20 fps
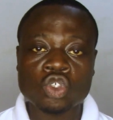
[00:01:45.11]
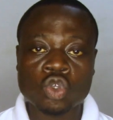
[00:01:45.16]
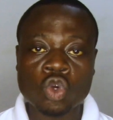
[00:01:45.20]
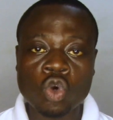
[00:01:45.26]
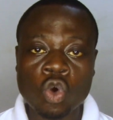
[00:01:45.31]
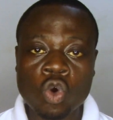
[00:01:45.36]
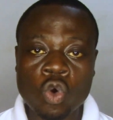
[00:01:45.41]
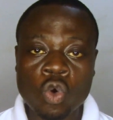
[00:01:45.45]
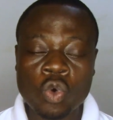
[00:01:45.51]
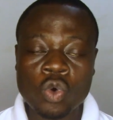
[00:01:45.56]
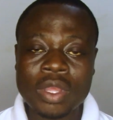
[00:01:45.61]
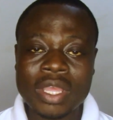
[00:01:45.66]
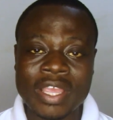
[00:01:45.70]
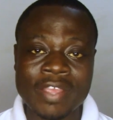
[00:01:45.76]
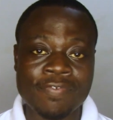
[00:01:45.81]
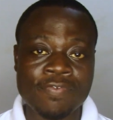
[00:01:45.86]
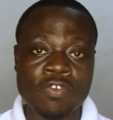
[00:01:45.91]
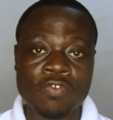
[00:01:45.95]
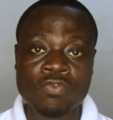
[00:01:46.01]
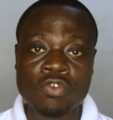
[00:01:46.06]
So
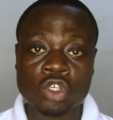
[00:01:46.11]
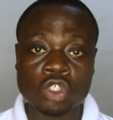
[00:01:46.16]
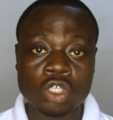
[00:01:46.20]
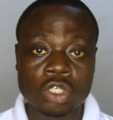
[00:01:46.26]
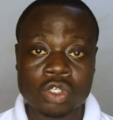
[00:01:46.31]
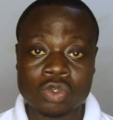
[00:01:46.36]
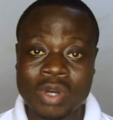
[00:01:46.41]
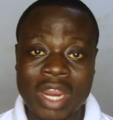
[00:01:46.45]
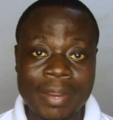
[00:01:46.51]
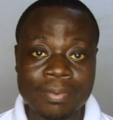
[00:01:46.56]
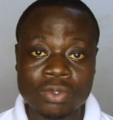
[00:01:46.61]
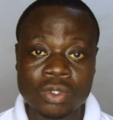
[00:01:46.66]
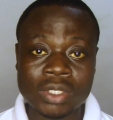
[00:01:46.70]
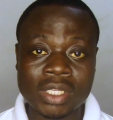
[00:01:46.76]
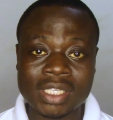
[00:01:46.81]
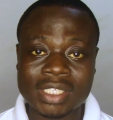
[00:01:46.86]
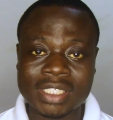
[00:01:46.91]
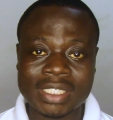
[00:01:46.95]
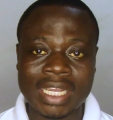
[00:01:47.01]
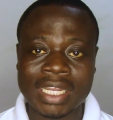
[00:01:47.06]
if you've not subscribed to
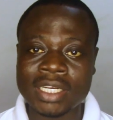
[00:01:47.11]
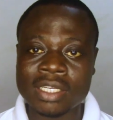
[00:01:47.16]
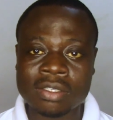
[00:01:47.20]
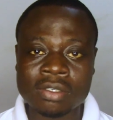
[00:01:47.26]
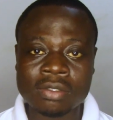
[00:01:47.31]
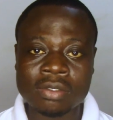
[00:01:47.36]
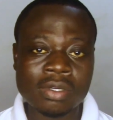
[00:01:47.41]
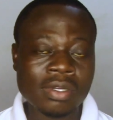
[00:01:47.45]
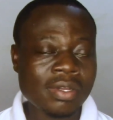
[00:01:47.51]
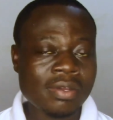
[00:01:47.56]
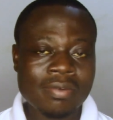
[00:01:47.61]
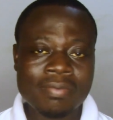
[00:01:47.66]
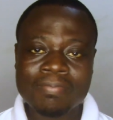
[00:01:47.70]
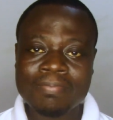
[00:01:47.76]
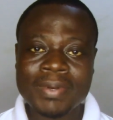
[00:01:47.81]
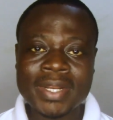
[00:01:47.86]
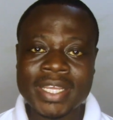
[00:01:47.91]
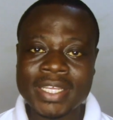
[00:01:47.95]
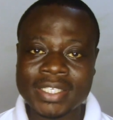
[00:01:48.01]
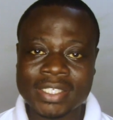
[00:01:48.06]
this channel,
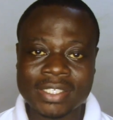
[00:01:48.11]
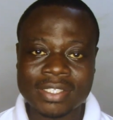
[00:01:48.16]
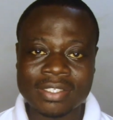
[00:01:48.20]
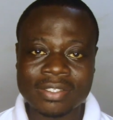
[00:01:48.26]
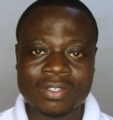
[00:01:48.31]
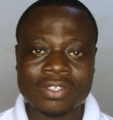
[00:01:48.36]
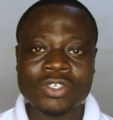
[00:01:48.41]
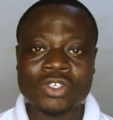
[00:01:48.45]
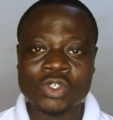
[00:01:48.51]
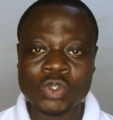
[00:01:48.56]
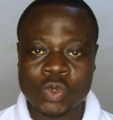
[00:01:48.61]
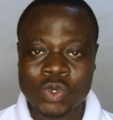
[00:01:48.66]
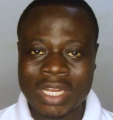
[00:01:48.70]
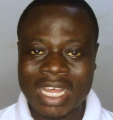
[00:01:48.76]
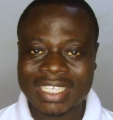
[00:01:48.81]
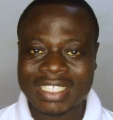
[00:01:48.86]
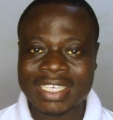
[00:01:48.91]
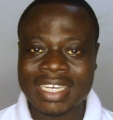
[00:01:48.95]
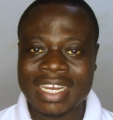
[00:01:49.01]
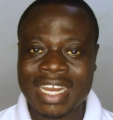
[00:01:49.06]
please do
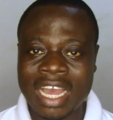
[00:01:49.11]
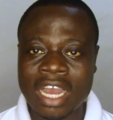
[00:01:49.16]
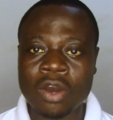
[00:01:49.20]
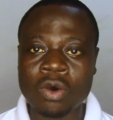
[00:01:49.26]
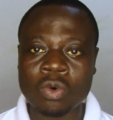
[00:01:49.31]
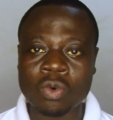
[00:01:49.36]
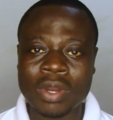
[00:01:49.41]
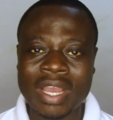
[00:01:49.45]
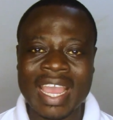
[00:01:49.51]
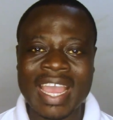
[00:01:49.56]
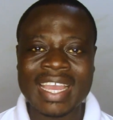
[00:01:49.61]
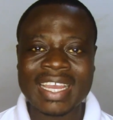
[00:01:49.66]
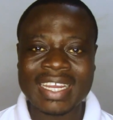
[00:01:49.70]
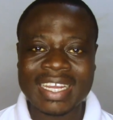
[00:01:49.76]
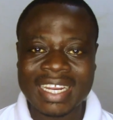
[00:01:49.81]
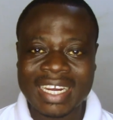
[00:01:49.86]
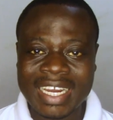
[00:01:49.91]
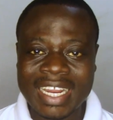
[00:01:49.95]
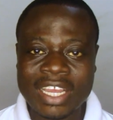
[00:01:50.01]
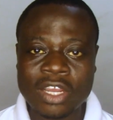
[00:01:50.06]
that now
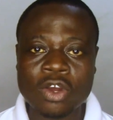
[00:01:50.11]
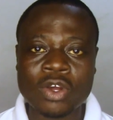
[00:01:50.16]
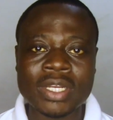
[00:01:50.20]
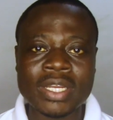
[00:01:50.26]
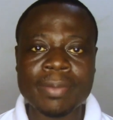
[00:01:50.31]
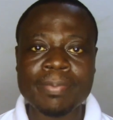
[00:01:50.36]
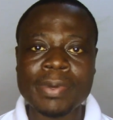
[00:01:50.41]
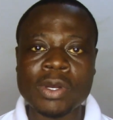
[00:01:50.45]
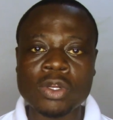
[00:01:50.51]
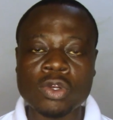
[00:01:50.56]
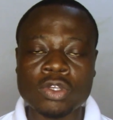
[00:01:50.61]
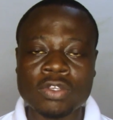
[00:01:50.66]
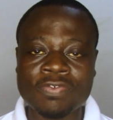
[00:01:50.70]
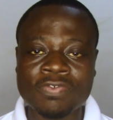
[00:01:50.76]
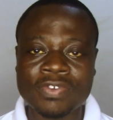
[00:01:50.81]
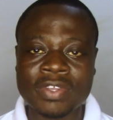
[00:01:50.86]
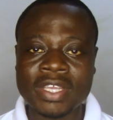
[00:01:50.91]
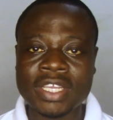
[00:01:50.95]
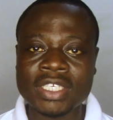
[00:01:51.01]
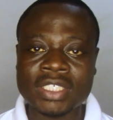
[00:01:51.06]
and click on the bell
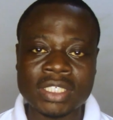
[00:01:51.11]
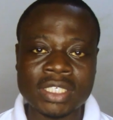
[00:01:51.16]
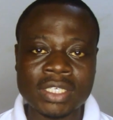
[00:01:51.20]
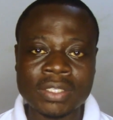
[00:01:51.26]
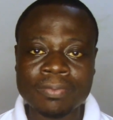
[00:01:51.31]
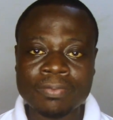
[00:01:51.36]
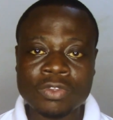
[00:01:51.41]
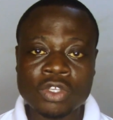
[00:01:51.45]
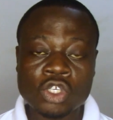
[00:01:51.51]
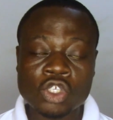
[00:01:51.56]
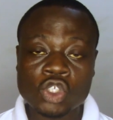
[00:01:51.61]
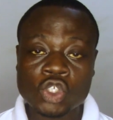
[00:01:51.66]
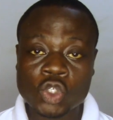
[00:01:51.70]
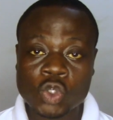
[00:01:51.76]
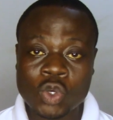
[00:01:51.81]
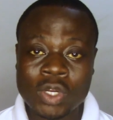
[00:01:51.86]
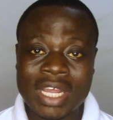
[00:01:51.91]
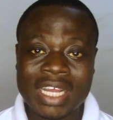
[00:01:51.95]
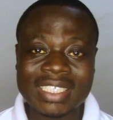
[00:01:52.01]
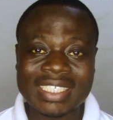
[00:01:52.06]
notification
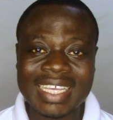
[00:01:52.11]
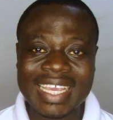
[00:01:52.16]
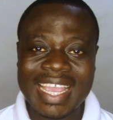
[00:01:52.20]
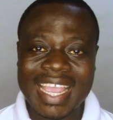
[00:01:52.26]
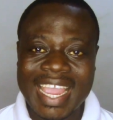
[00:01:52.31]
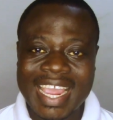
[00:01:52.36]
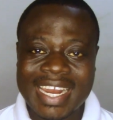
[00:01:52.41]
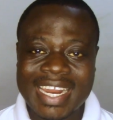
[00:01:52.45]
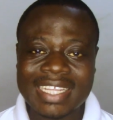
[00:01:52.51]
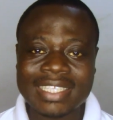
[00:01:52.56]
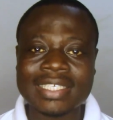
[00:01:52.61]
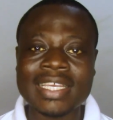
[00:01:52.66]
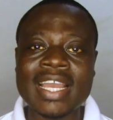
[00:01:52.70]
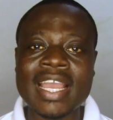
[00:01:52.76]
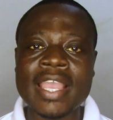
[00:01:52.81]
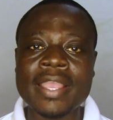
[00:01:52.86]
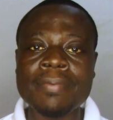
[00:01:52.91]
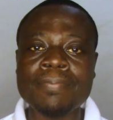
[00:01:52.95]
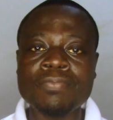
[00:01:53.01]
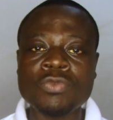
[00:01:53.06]
so that
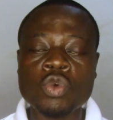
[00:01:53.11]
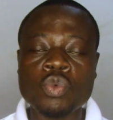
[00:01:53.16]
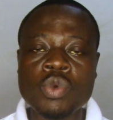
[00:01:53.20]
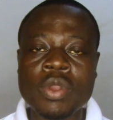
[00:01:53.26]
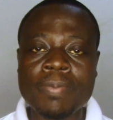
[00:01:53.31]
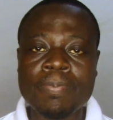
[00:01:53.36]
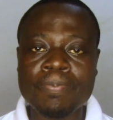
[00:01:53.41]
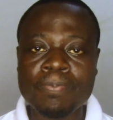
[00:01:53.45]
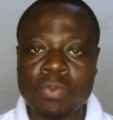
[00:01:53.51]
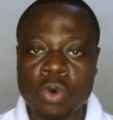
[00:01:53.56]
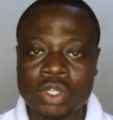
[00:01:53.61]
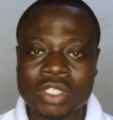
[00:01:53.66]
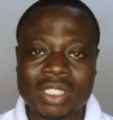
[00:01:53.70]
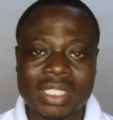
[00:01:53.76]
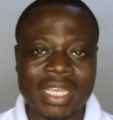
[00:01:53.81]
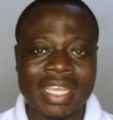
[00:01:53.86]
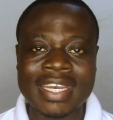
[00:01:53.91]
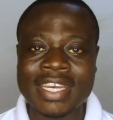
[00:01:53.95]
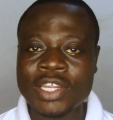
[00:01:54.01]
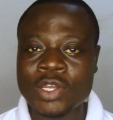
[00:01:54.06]
anytime we
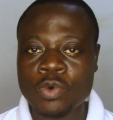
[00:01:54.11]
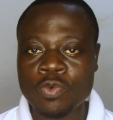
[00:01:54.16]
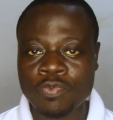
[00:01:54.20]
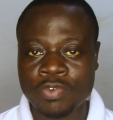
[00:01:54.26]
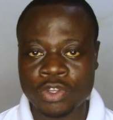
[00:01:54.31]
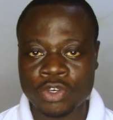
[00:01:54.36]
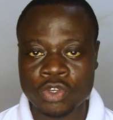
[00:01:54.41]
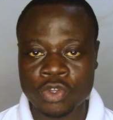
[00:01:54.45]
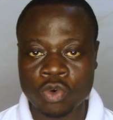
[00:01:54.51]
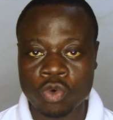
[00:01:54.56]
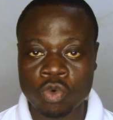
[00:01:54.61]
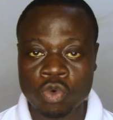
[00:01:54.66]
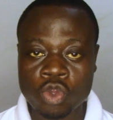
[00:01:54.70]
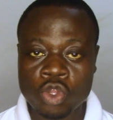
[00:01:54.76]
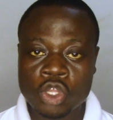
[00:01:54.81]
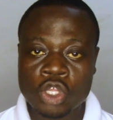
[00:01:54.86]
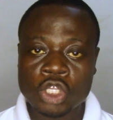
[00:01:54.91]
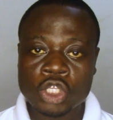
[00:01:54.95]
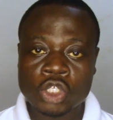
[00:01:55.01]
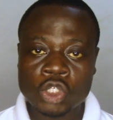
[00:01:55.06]
post a new video,
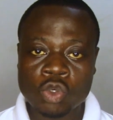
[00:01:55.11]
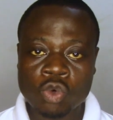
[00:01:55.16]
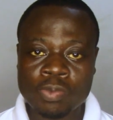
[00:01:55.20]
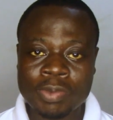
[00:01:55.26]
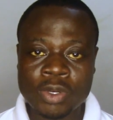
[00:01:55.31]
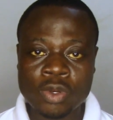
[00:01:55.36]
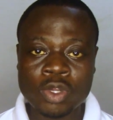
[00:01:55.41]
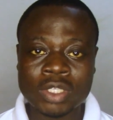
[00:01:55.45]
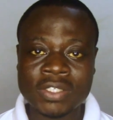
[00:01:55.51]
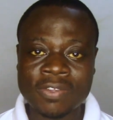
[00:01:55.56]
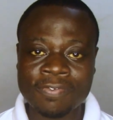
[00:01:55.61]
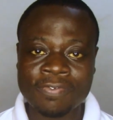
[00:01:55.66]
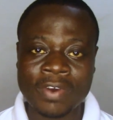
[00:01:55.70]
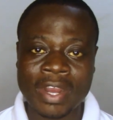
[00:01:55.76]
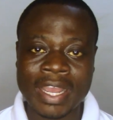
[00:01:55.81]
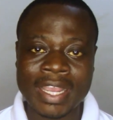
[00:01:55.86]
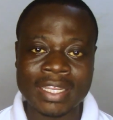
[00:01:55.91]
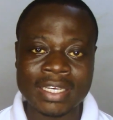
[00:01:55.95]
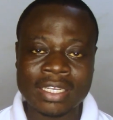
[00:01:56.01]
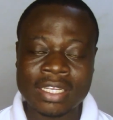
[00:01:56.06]
you'll be
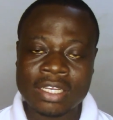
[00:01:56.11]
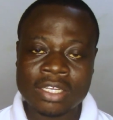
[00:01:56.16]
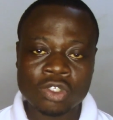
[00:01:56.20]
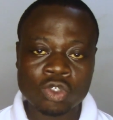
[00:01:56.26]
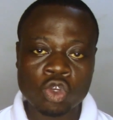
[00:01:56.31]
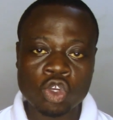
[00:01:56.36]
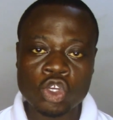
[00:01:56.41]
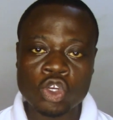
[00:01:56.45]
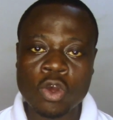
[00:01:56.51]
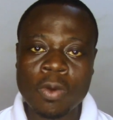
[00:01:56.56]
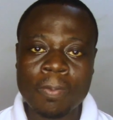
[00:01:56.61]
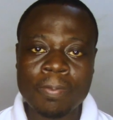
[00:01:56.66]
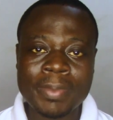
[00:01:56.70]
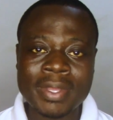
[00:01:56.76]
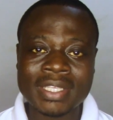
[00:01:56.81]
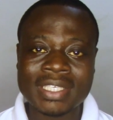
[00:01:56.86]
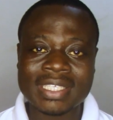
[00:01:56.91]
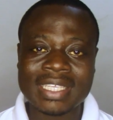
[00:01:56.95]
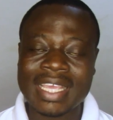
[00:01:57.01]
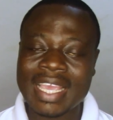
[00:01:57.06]
notified so you don't
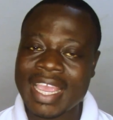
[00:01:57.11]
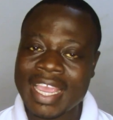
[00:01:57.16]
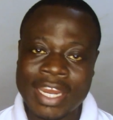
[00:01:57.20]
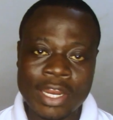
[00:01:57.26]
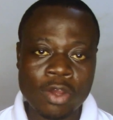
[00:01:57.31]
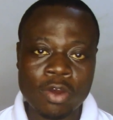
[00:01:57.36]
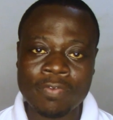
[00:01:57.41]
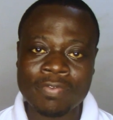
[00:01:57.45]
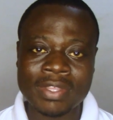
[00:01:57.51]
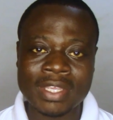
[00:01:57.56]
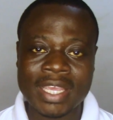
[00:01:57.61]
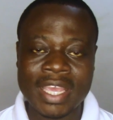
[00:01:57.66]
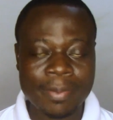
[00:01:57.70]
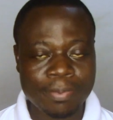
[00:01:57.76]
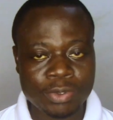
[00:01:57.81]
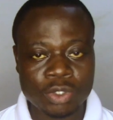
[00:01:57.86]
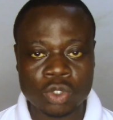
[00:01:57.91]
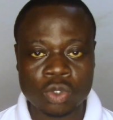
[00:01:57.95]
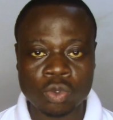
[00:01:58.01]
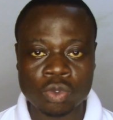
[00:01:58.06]
miss any of the
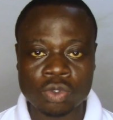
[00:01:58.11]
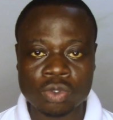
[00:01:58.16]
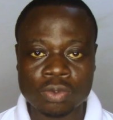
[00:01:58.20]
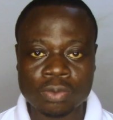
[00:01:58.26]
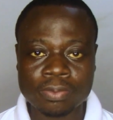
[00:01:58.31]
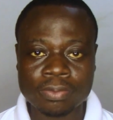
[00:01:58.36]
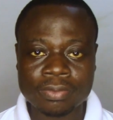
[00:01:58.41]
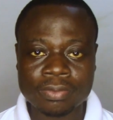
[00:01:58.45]
episode.